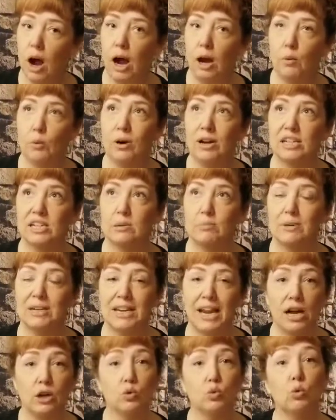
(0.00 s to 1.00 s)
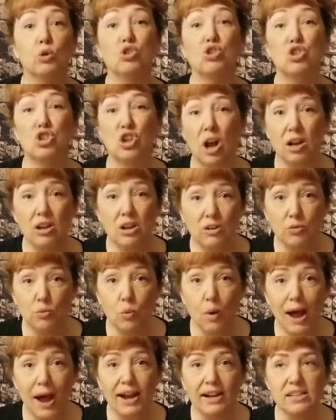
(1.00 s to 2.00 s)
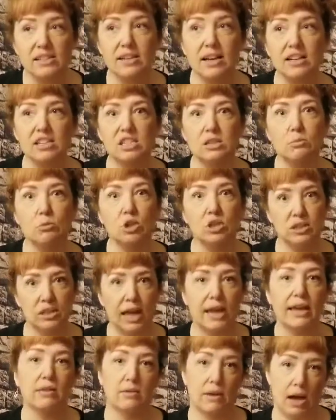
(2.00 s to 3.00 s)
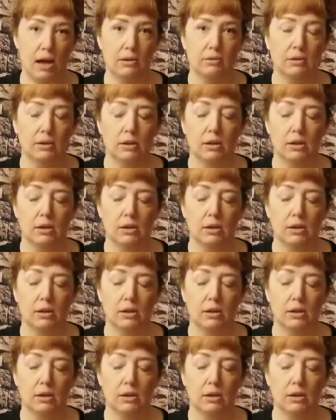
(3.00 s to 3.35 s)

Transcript: I want it to be an actual chunk of wax. Customers like that.